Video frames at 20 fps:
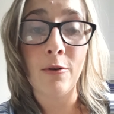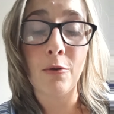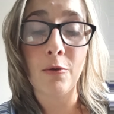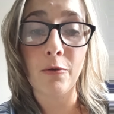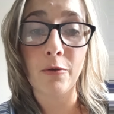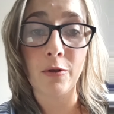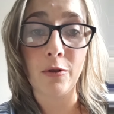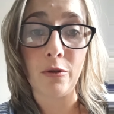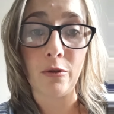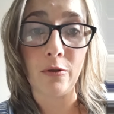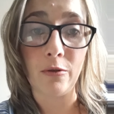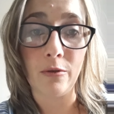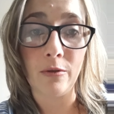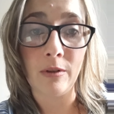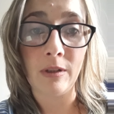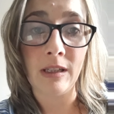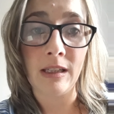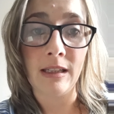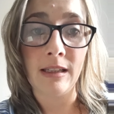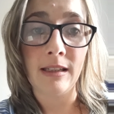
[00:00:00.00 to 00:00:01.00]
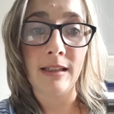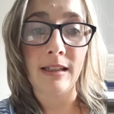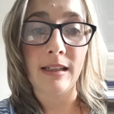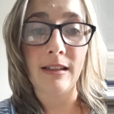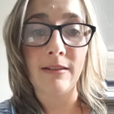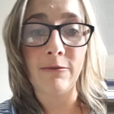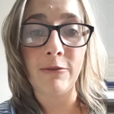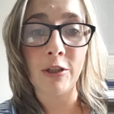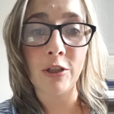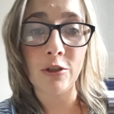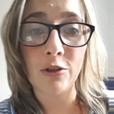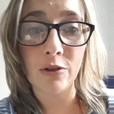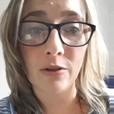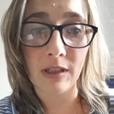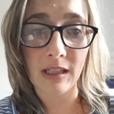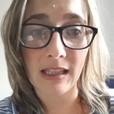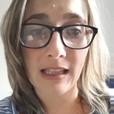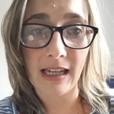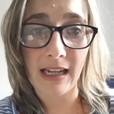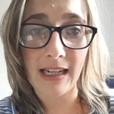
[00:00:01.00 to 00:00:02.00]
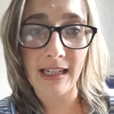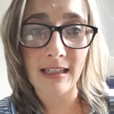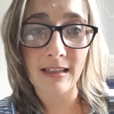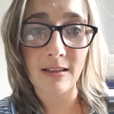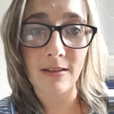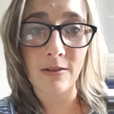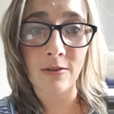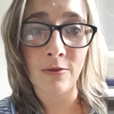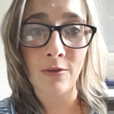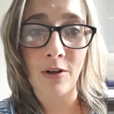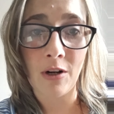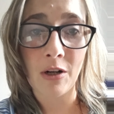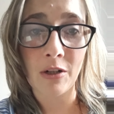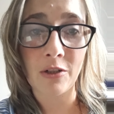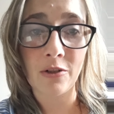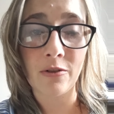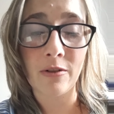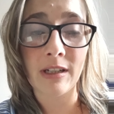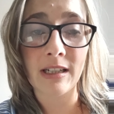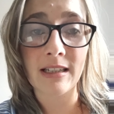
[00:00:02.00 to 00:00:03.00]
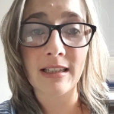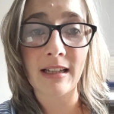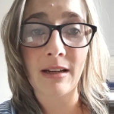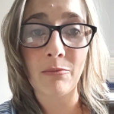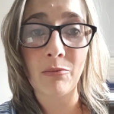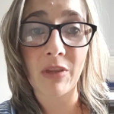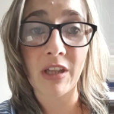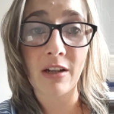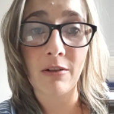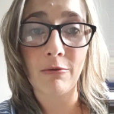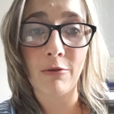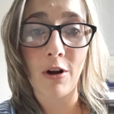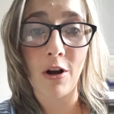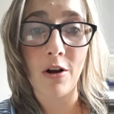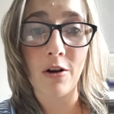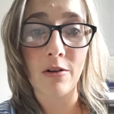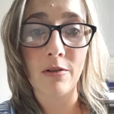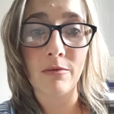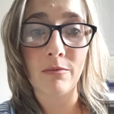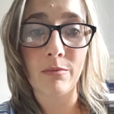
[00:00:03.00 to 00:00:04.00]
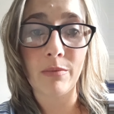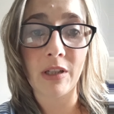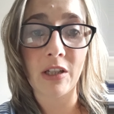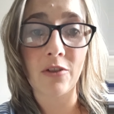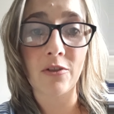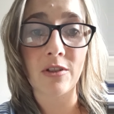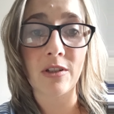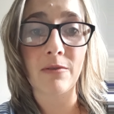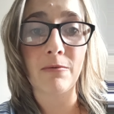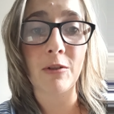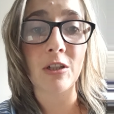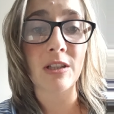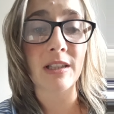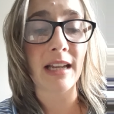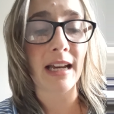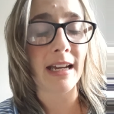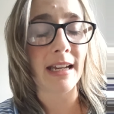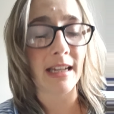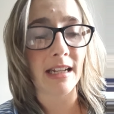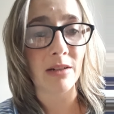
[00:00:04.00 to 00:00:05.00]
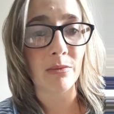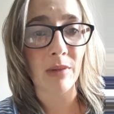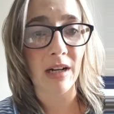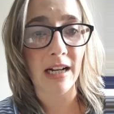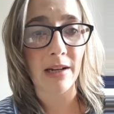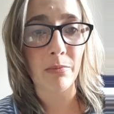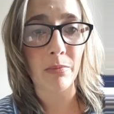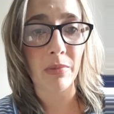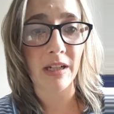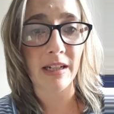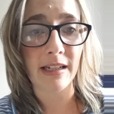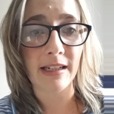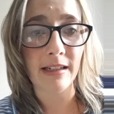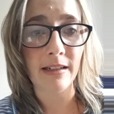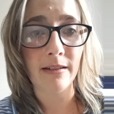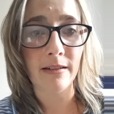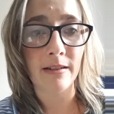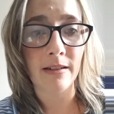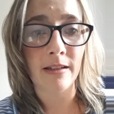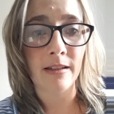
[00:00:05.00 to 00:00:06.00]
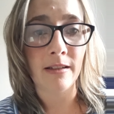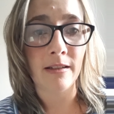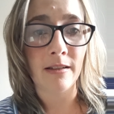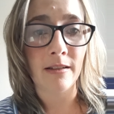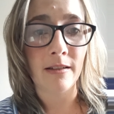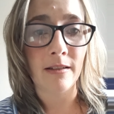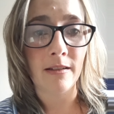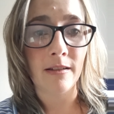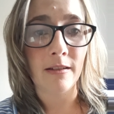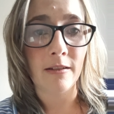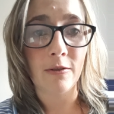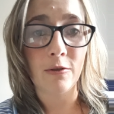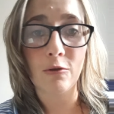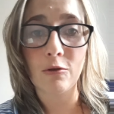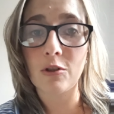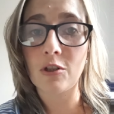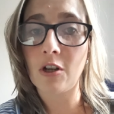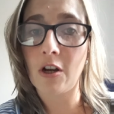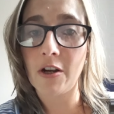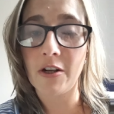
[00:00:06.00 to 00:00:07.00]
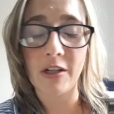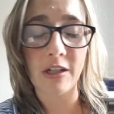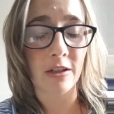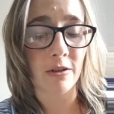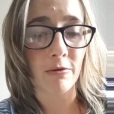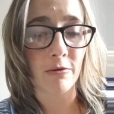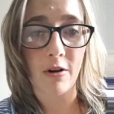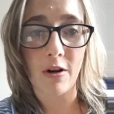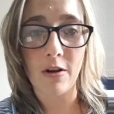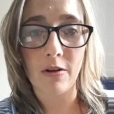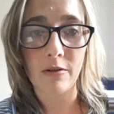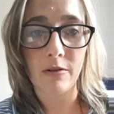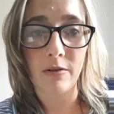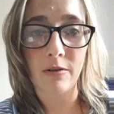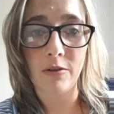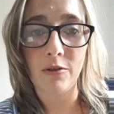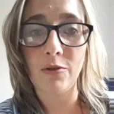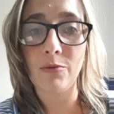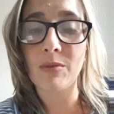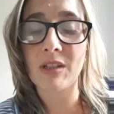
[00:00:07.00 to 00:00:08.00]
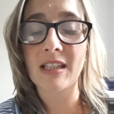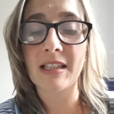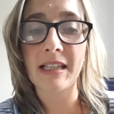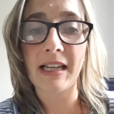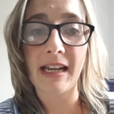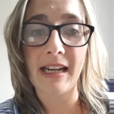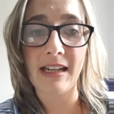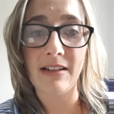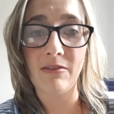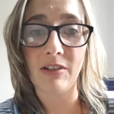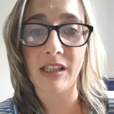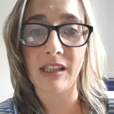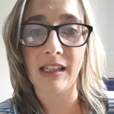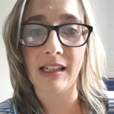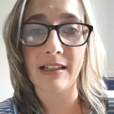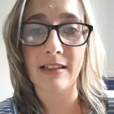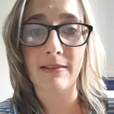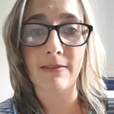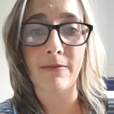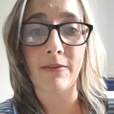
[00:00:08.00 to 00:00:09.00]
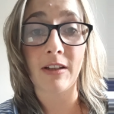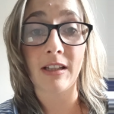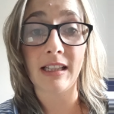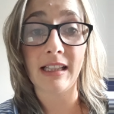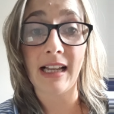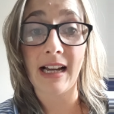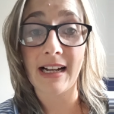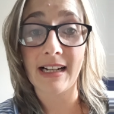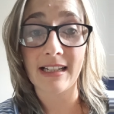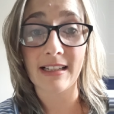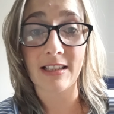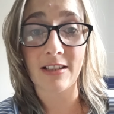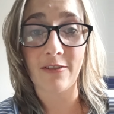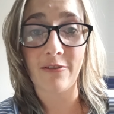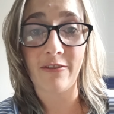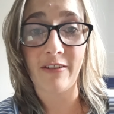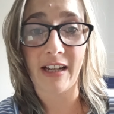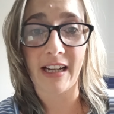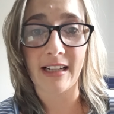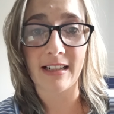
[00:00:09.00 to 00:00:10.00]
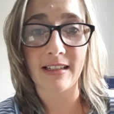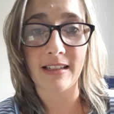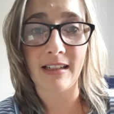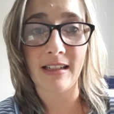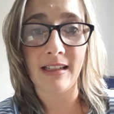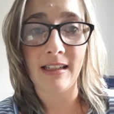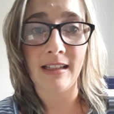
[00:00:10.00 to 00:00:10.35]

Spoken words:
or you. If you're doing that, you are doing something wrong. Because if you say, in my opinion, your tone is wrong. You must say everything like it's a fact.